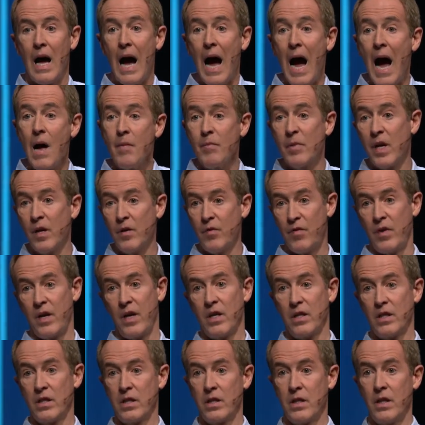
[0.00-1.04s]
I'm
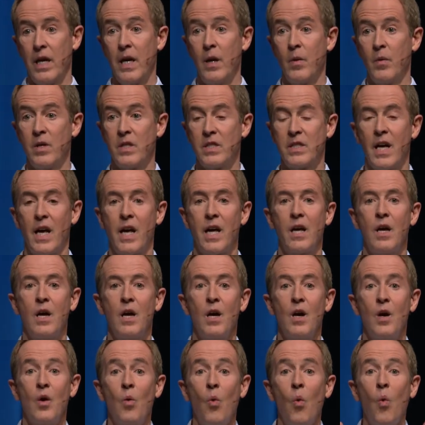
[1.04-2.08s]
convinced, he would say,
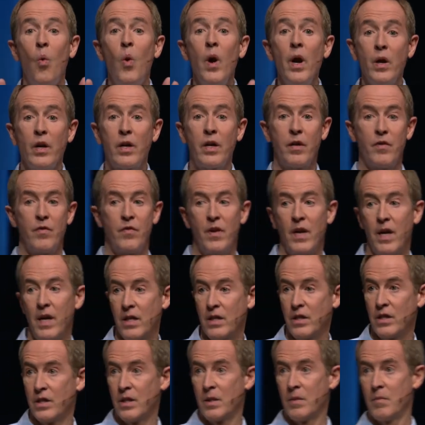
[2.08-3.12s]
we're
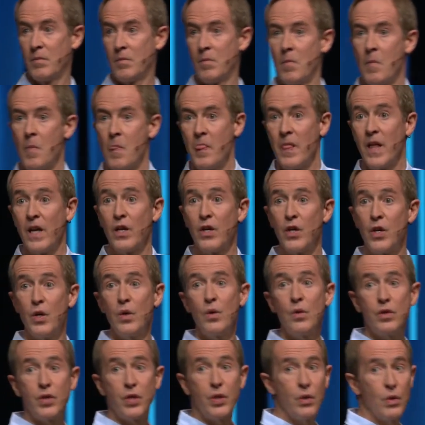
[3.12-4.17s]
convinced that
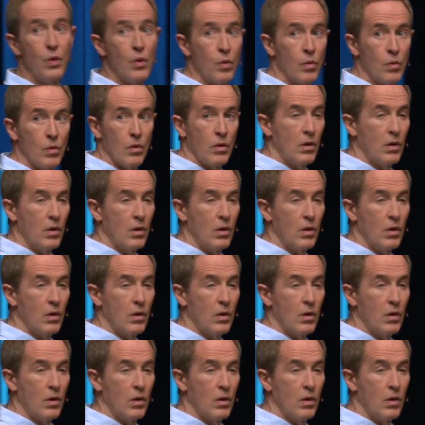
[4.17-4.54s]
you too